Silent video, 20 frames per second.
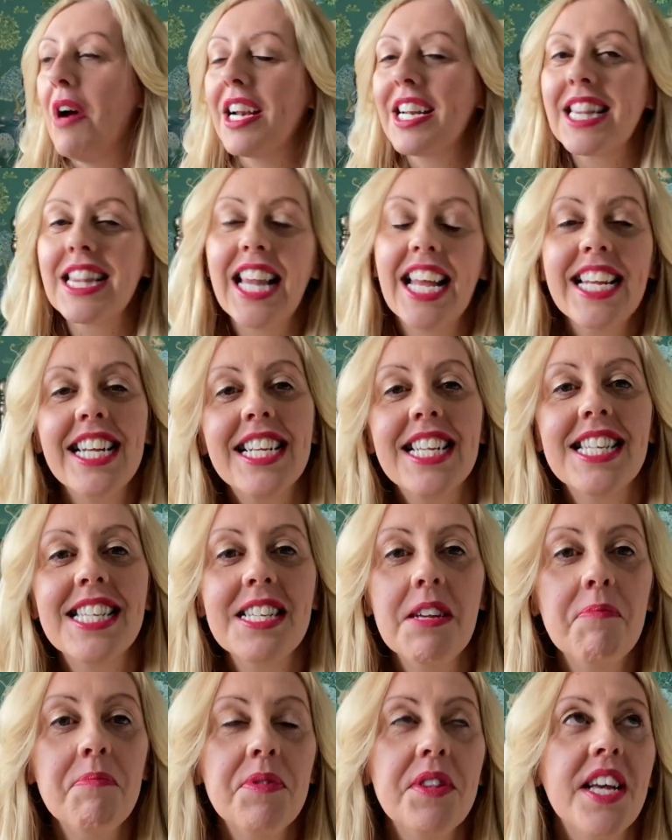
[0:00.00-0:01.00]
I'd like
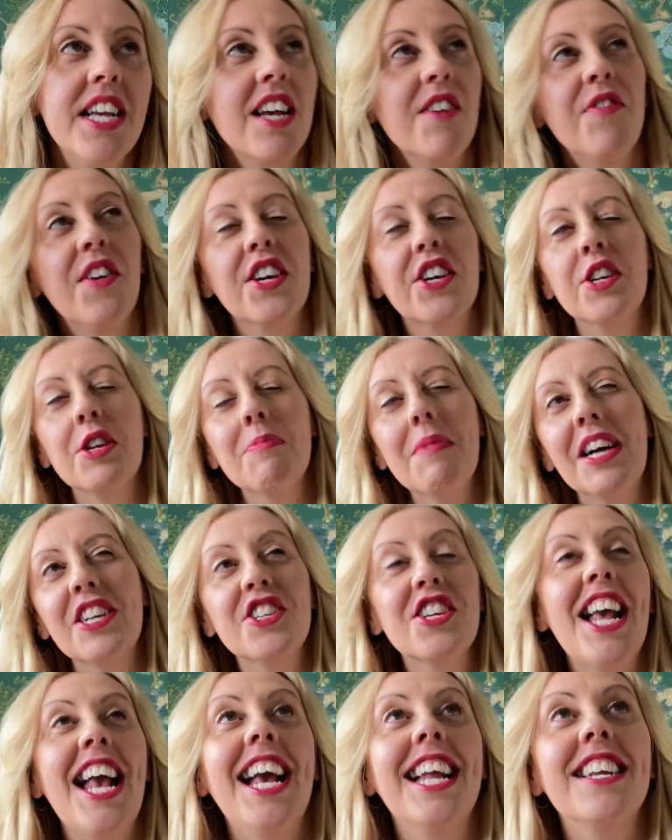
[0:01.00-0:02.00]
something, if I could
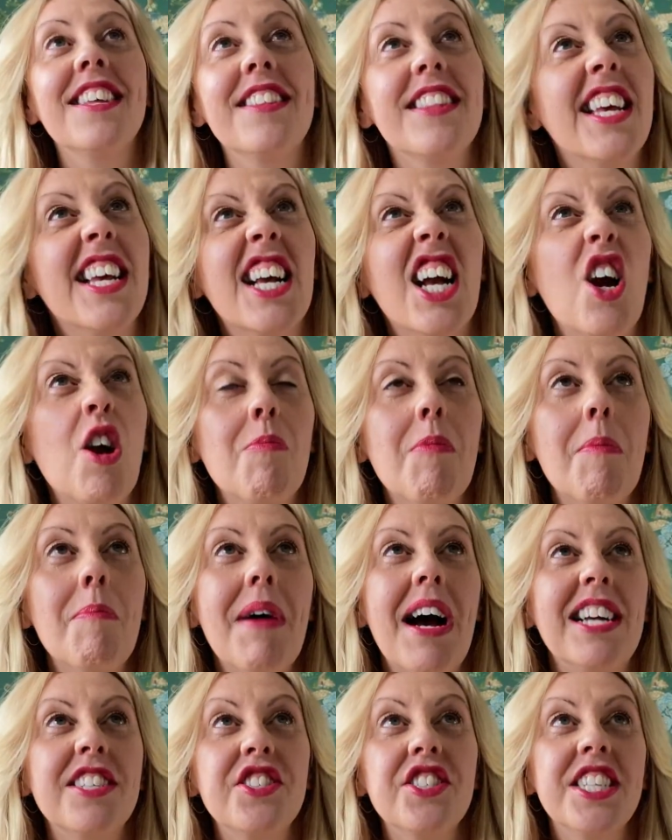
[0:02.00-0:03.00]
imagine anything, I'm
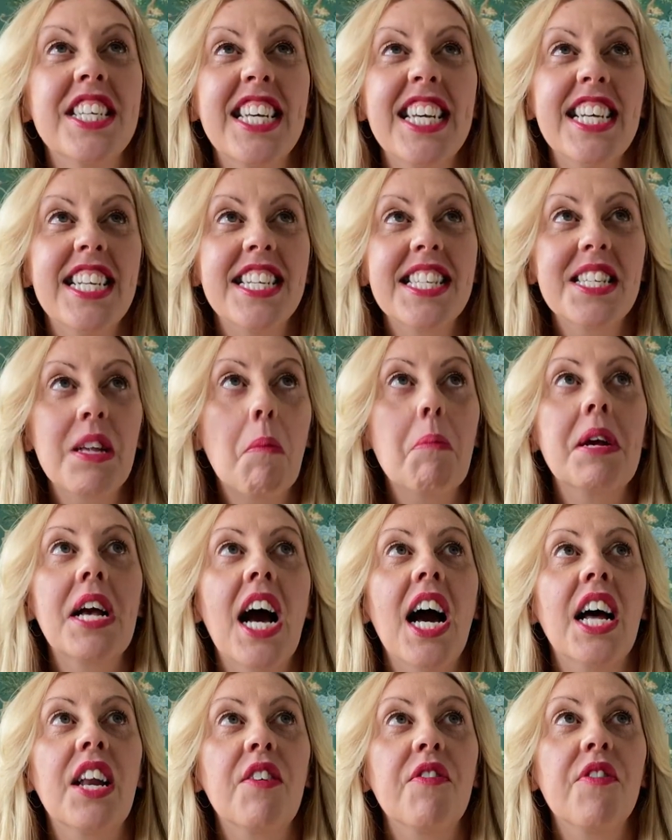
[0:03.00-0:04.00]
imagining it in some
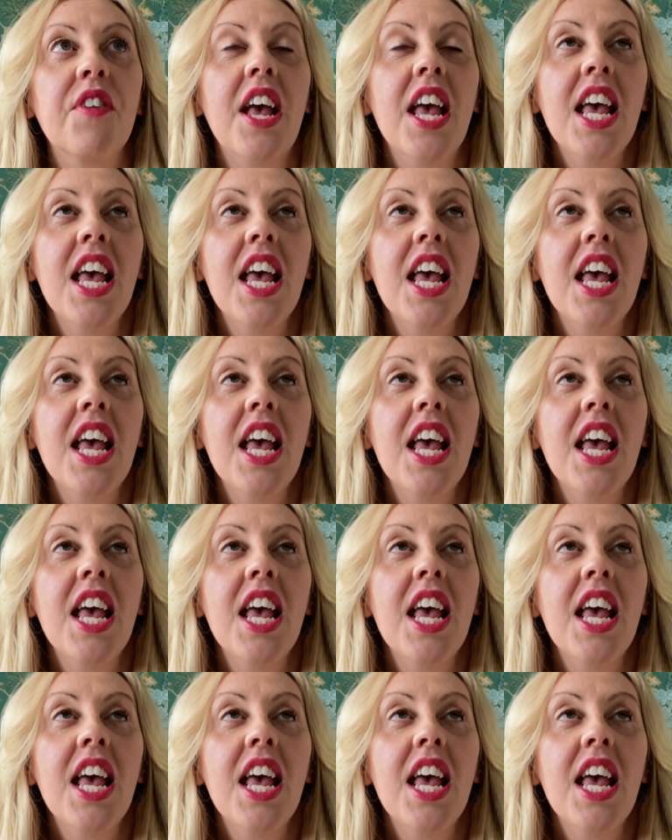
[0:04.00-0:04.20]
kind of